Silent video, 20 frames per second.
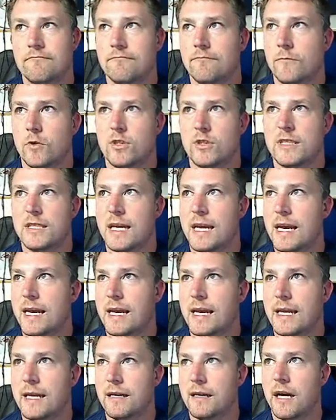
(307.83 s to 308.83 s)
we'll
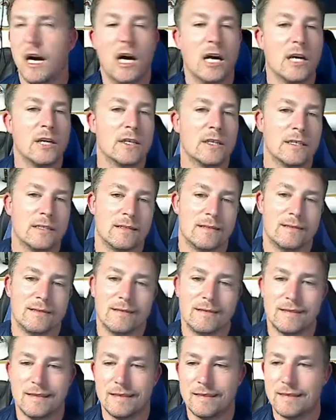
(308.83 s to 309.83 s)
say
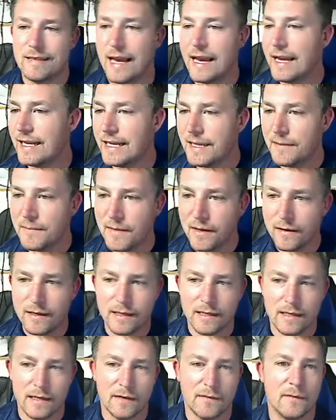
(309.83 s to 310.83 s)
180
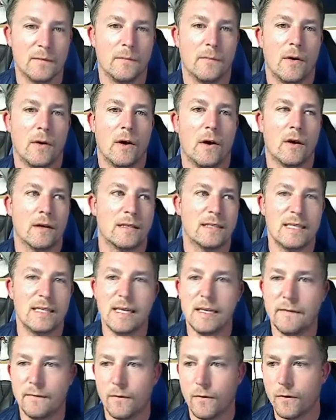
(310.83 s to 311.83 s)
million of them are
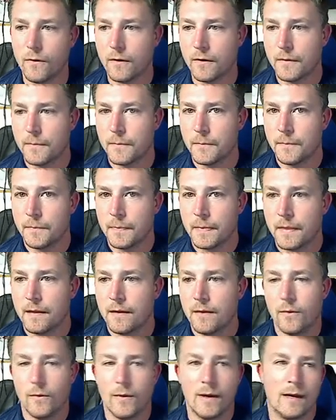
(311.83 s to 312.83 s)
T4.
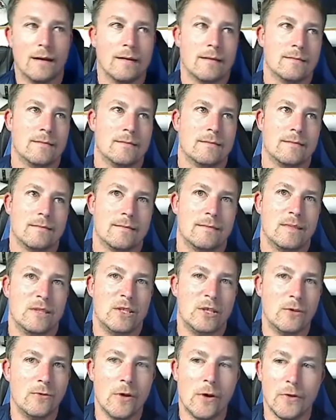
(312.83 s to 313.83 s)
Well,
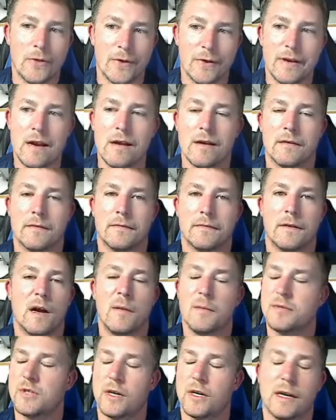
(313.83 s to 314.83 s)
you know they're nerfed.
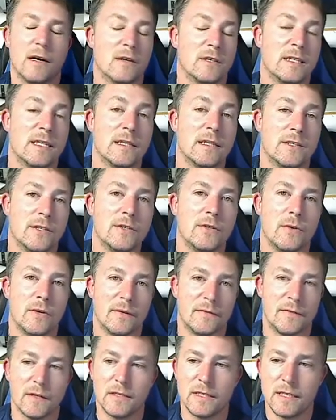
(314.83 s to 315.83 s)
I'm sorry, or tier 2.
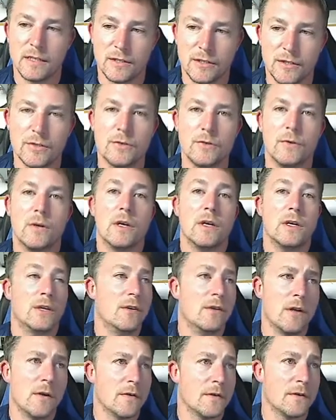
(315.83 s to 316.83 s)
If they're tier 2,
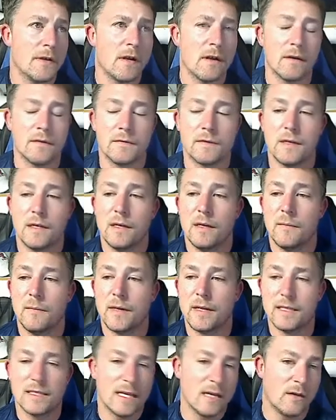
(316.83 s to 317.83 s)
you know they're nerfed
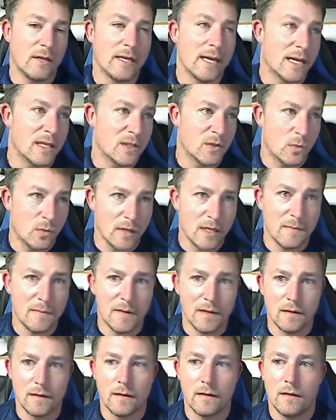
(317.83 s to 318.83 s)
because they only got 20
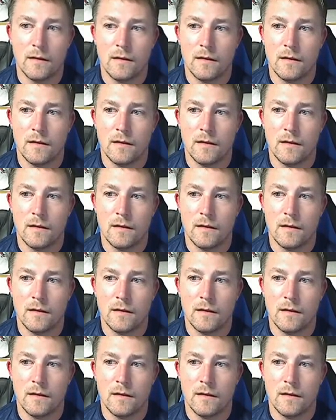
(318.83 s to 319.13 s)
mil.